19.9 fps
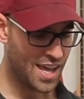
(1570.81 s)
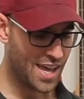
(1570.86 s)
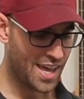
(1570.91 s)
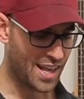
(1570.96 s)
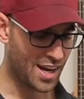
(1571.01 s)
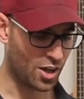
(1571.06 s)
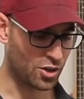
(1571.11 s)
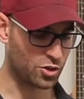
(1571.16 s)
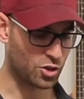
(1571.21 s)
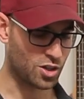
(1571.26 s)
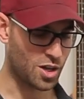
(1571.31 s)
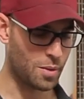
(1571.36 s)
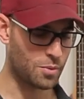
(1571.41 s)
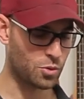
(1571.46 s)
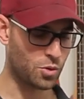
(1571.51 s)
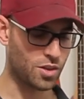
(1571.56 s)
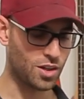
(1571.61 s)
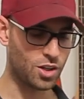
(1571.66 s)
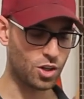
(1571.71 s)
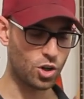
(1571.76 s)
It also comes
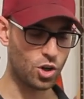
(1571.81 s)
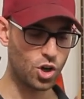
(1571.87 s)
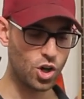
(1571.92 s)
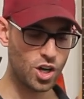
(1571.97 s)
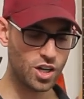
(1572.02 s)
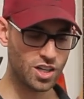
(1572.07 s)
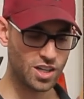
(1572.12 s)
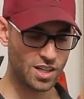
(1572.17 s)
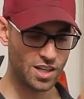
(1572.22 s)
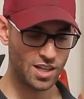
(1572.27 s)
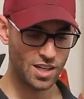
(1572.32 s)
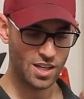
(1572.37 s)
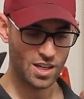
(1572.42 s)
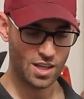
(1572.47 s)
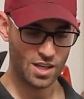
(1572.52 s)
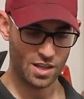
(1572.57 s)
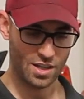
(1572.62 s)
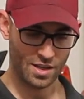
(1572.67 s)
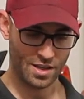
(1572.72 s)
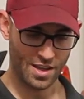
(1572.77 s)
with a little hook
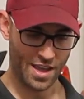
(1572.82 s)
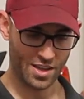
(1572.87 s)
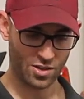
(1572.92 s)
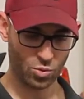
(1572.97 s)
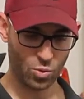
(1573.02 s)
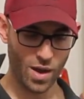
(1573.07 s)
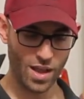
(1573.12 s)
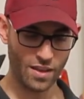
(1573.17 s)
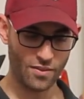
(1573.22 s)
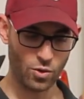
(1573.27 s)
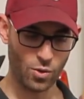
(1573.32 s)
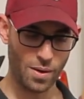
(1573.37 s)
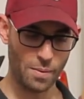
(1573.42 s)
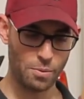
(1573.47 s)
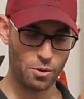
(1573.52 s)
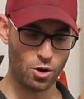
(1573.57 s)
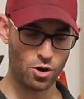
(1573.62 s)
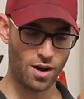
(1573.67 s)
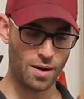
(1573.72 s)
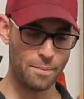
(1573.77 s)
as well if you want to
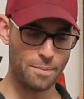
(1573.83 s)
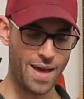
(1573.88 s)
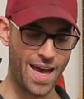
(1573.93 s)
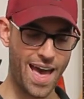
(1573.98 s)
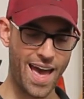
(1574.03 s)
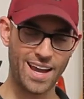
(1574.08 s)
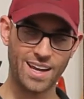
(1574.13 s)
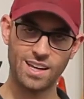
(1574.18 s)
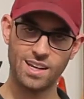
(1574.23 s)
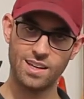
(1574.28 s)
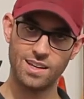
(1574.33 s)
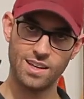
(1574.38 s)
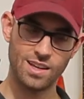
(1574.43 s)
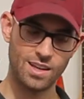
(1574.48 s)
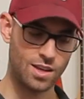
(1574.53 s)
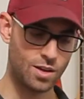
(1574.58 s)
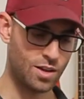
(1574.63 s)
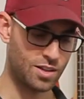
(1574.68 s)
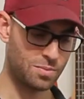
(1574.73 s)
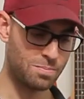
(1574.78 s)
put it on a bag.
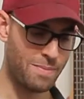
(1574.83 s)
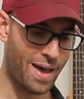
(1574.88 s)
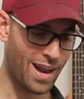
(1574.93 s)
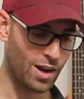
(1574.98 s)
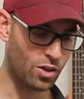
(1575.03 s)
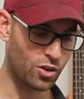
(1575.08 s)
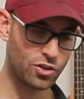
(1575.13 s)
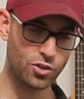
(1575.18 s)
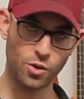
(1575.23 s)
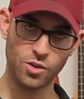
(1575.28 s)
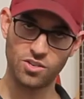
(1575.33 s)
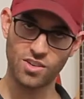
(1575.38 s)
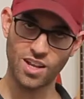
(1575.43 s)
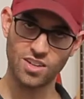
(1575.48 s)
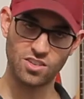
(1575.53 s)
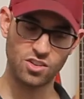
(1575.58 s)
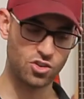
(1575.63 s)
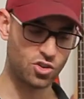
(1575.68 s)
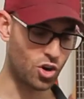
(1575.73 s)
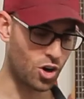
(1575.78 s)
It's metal, so it's nice
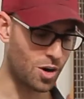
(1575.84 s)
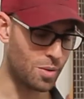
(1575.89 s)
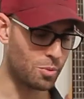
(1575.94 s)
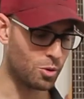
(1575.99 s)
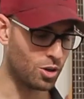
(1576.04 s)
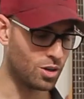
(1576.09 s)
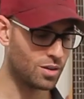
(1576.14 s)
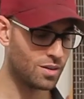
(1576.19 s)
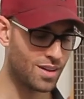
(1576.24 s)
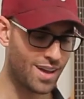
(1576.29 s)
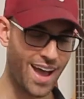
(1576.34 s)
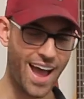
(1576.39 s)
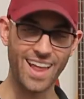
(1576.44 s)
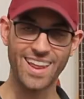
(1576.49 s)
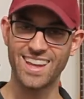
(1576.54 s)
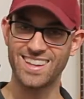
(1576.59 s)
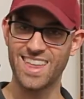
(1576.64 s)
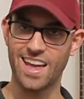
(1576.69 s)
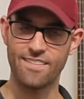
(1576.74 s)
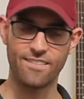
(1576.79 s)
and durable. I
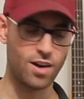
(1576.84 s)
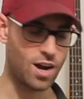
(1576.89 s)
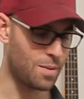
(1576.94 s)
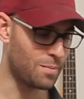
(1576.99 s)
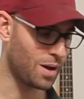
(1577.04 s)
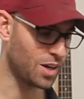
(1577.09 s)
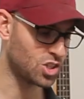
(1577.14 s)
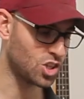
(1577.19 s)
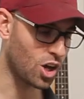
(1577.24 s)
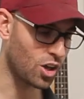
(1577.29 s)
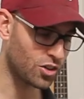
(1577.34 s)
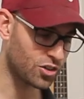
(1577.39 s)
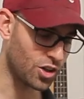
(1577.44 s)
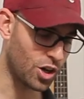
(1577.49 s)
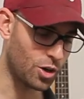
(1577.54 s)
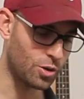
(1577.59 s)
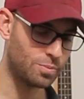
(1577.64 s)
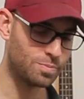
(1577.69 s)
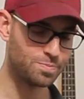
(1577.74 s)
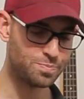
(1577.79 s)
like that very much
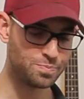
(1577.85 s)
also.